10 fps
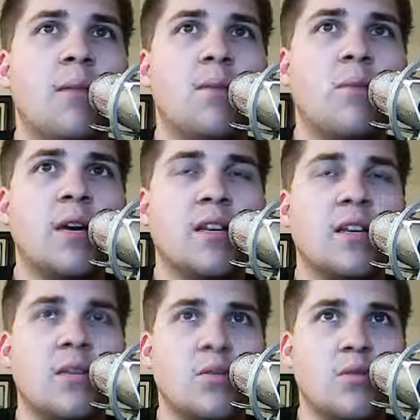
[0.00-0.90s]
we get
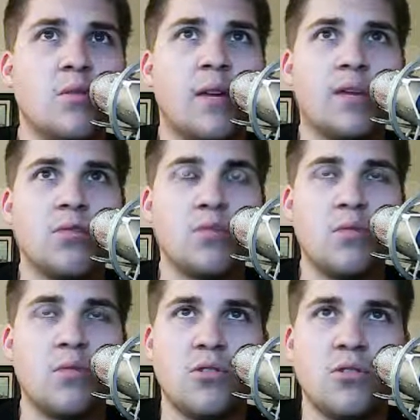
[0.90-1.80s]
those two answers,
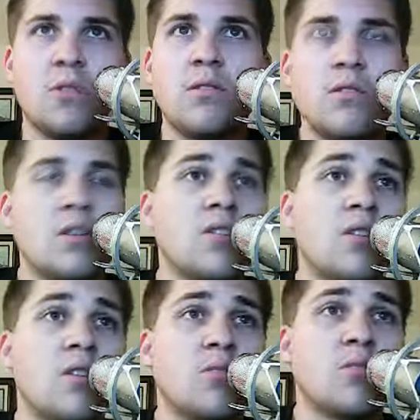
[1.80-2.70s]
which should
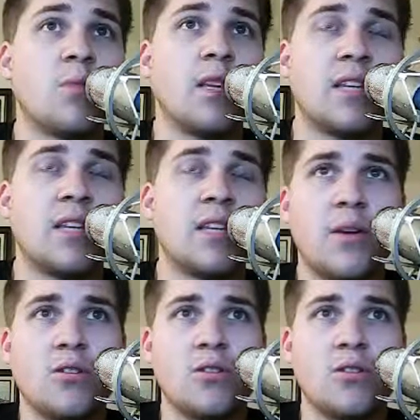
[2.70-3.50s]
also work in the equation.